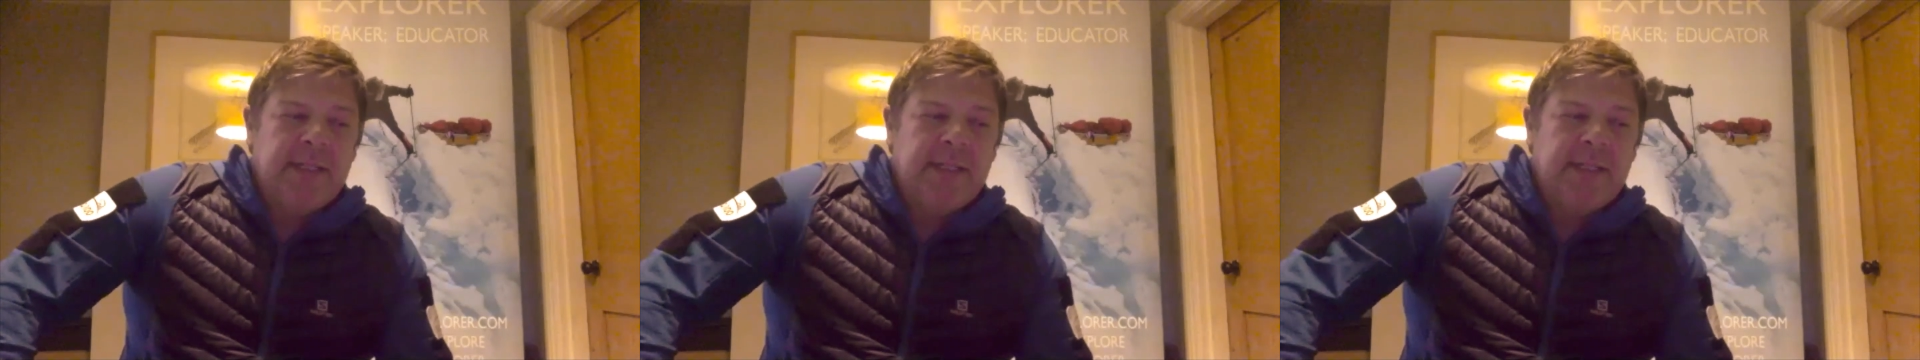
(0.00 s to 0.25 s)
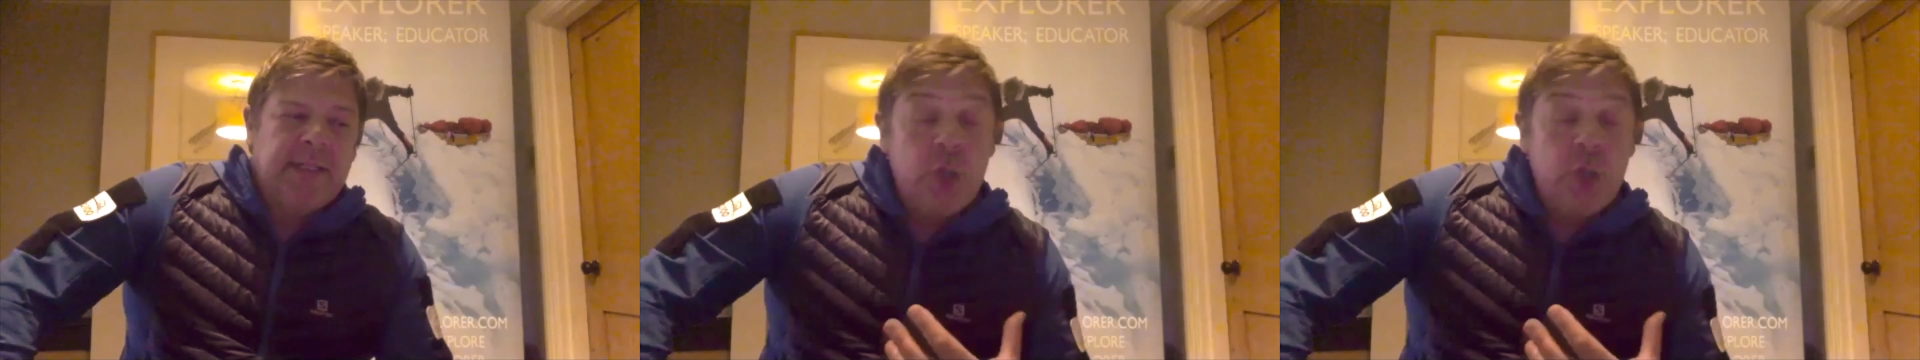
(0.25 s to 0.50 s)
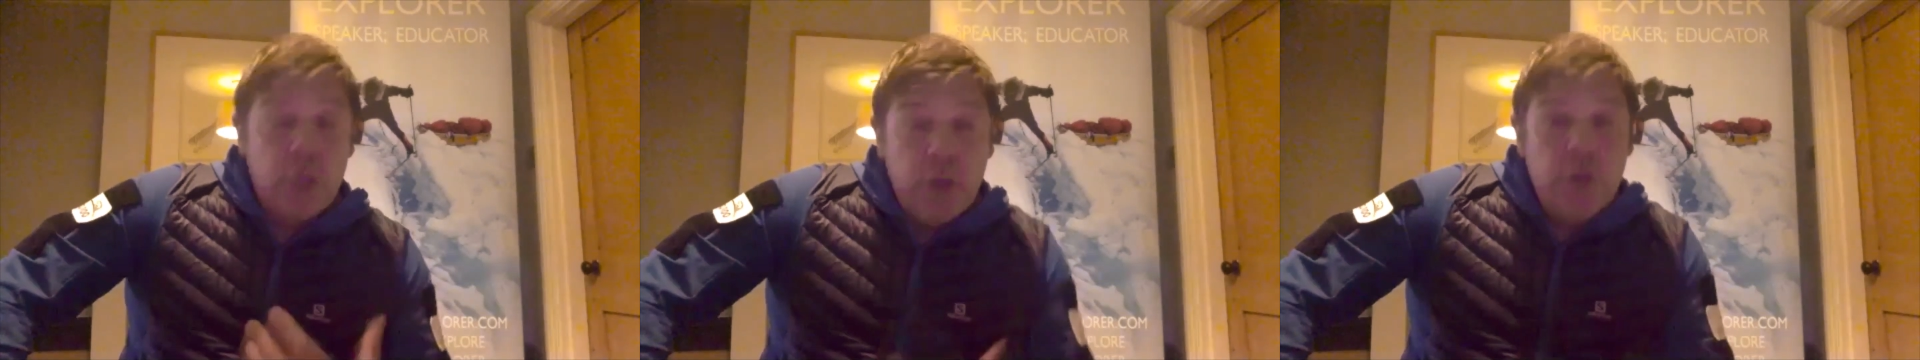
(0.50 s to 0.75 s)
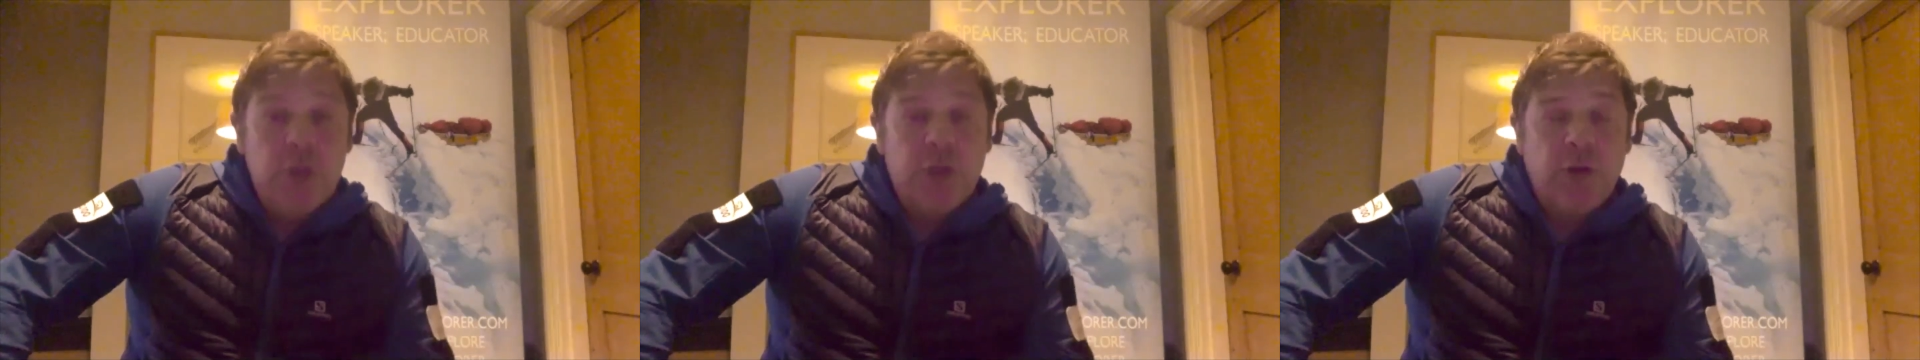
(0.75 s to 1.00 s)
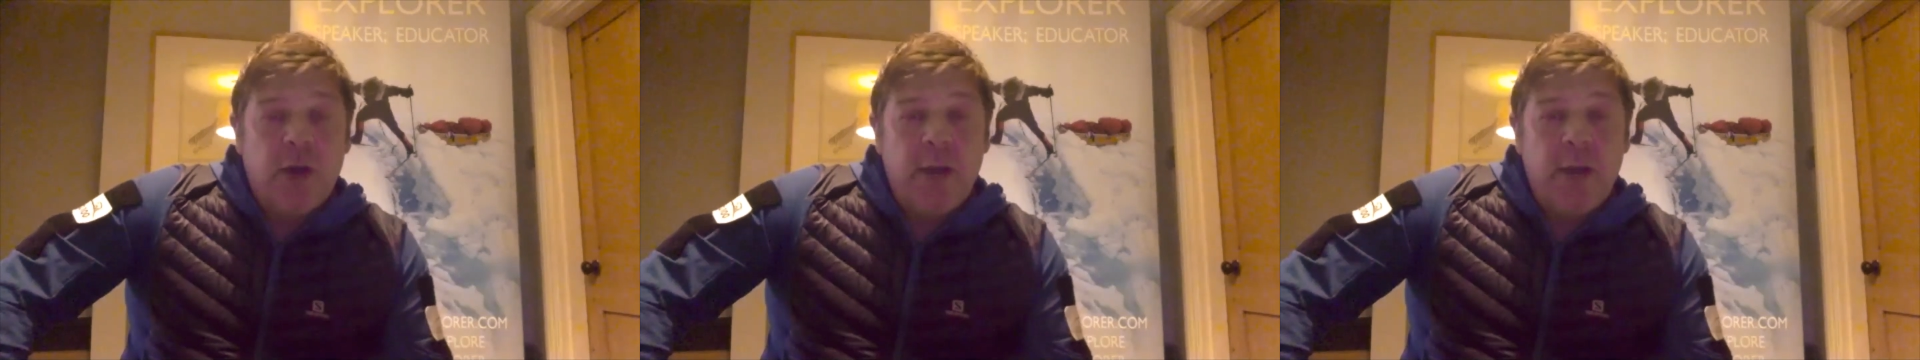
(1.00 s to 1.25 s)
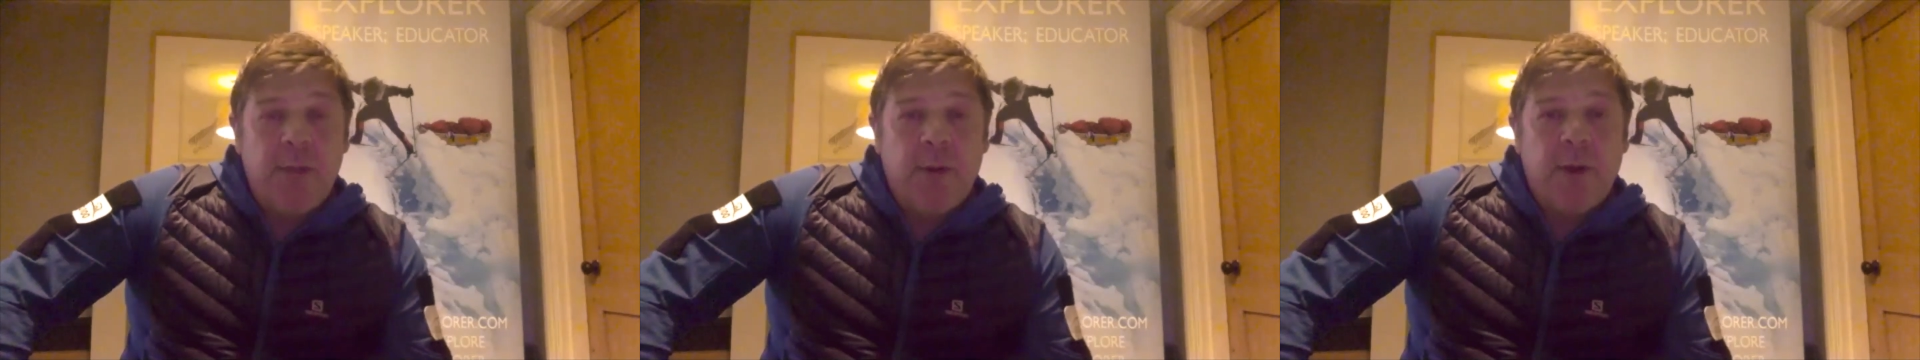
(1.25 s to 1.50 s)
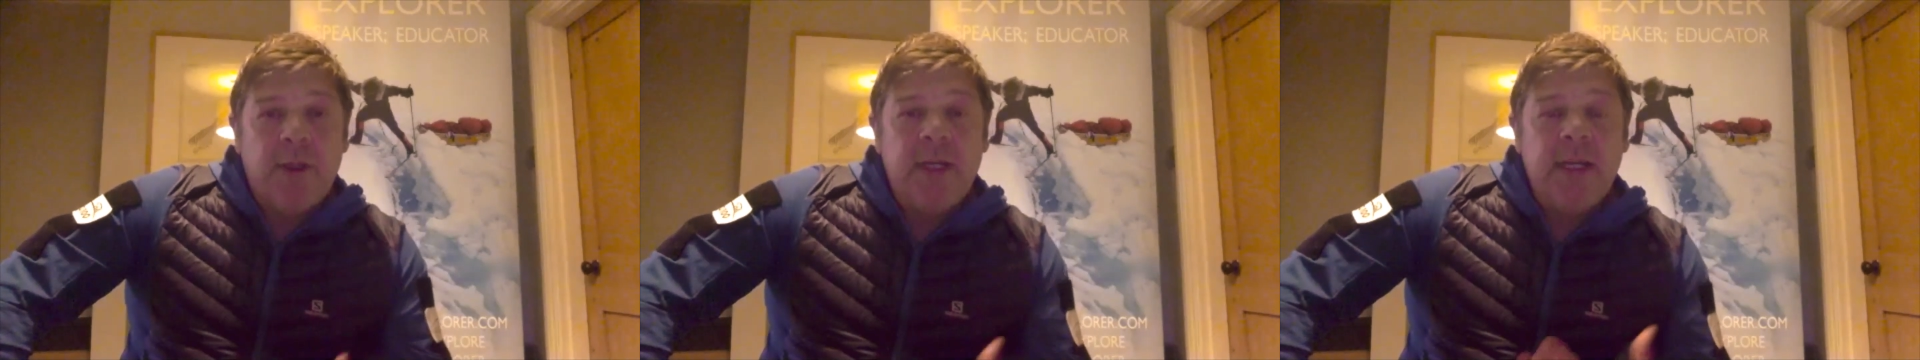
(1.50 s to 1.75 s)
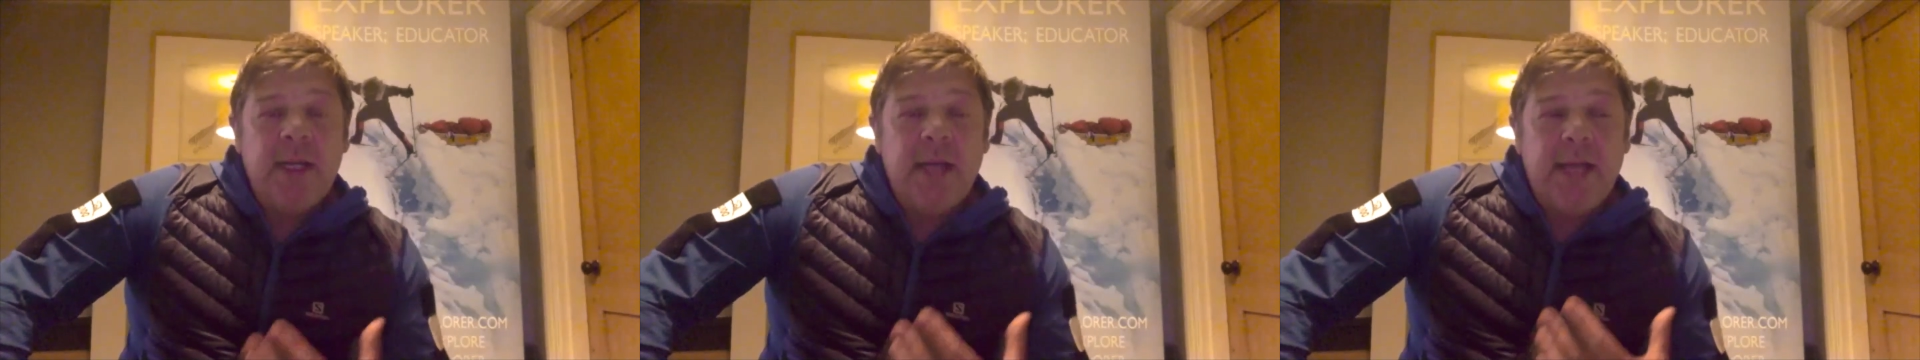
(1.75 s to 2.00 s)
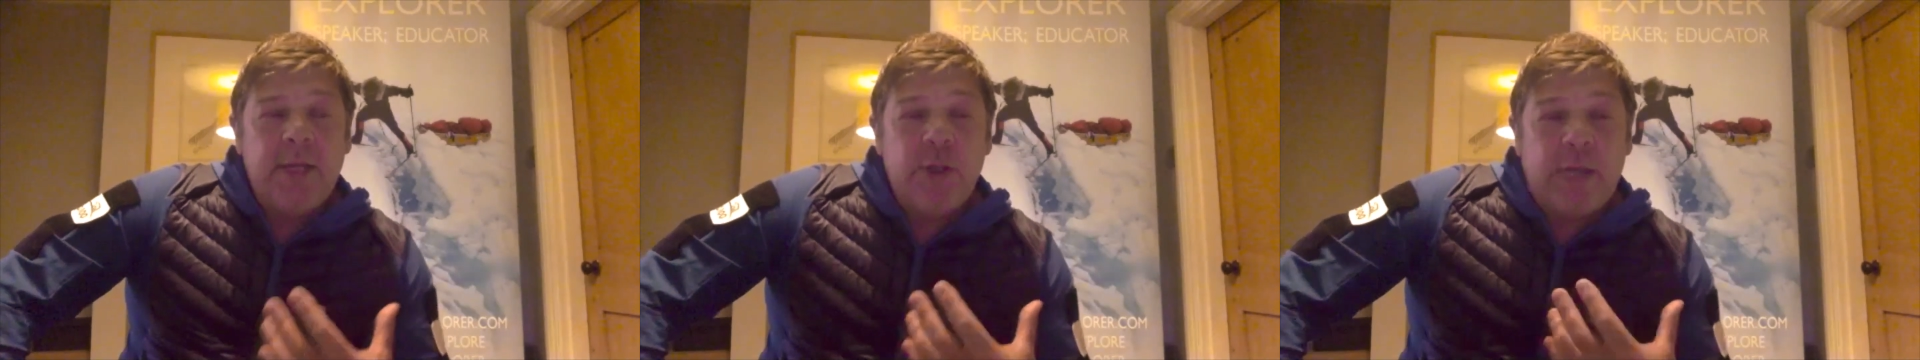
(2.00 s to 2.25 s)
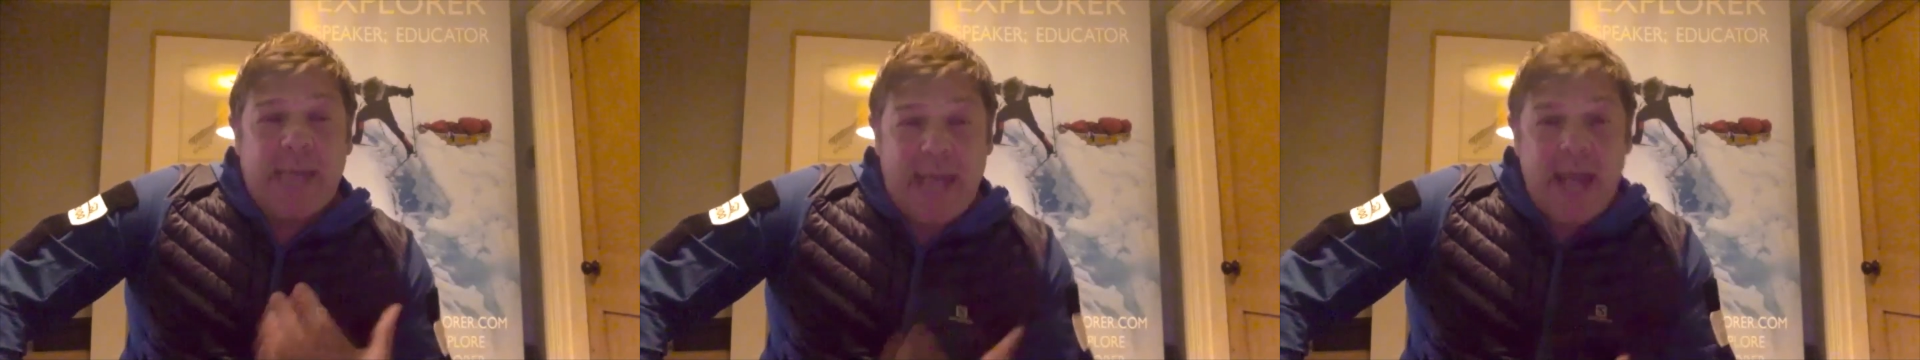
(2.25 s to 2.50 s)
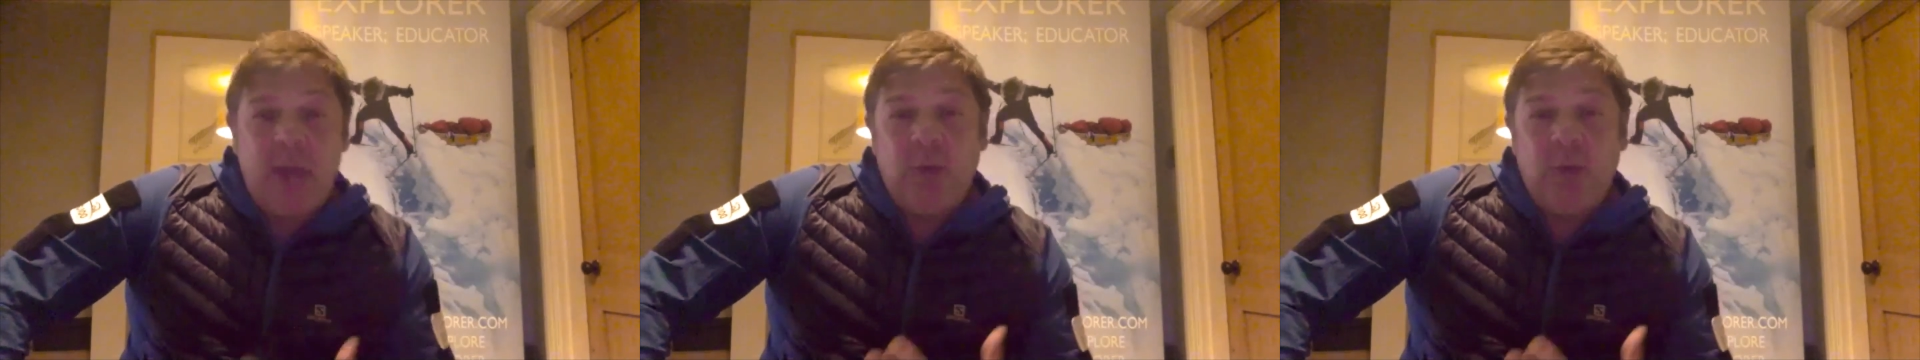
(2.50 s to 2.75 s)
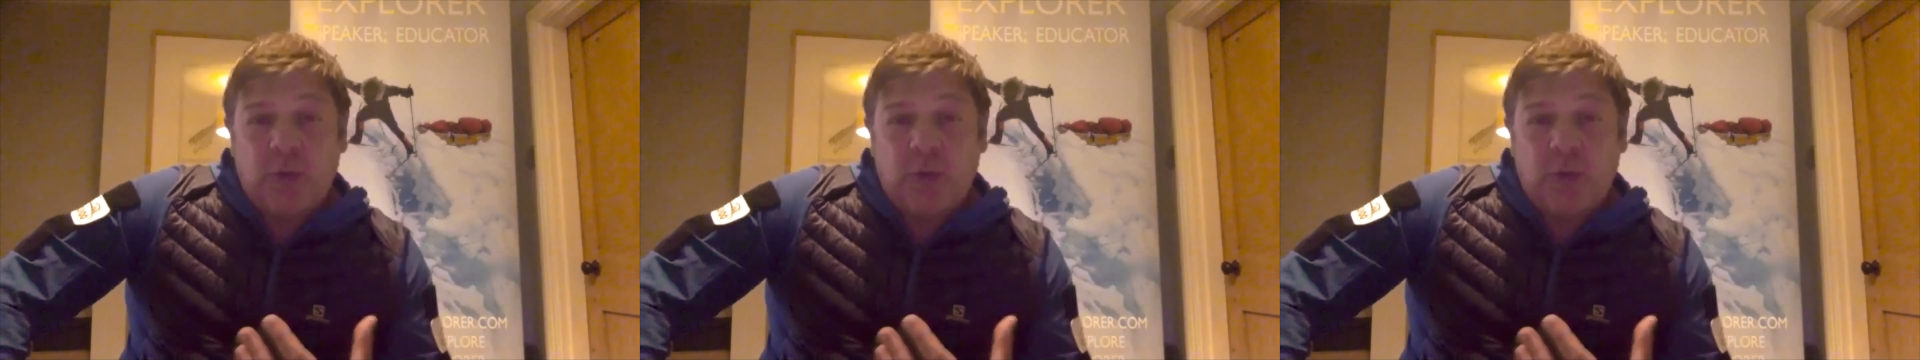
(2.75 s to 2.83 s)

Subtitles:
And when you lose your iPod and you count